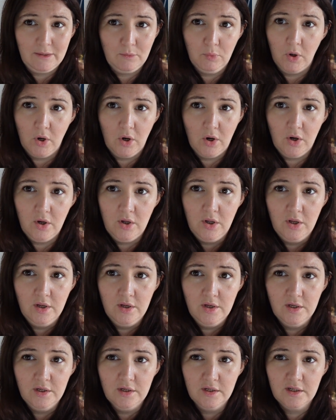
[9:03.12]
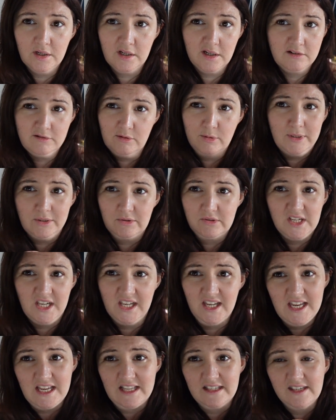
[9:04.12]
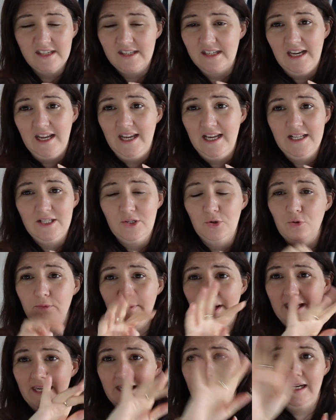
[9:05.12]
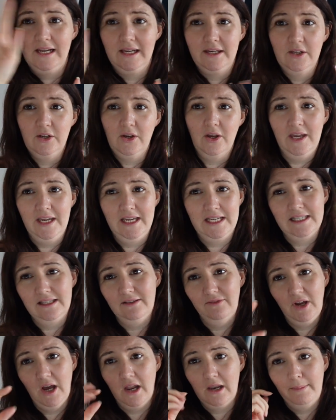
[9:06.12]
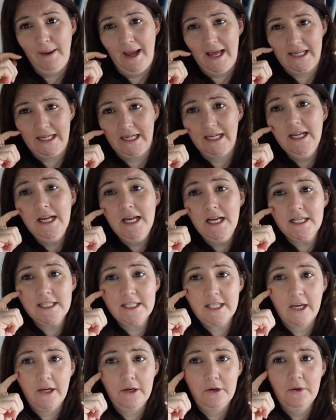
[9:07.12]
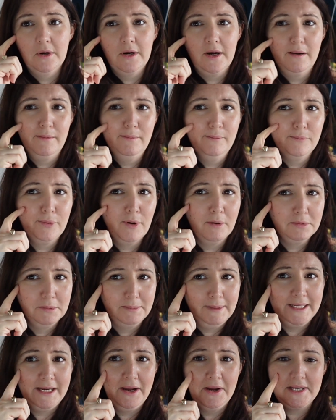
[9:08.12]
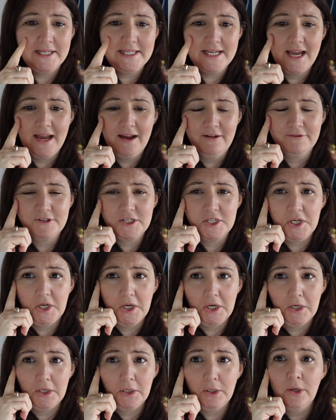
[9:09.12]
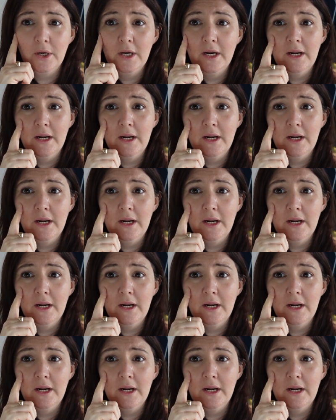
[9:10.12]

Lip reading: what quilting is, isn't it? It's all making like a cohesive colour palette. So I'm probably going to have to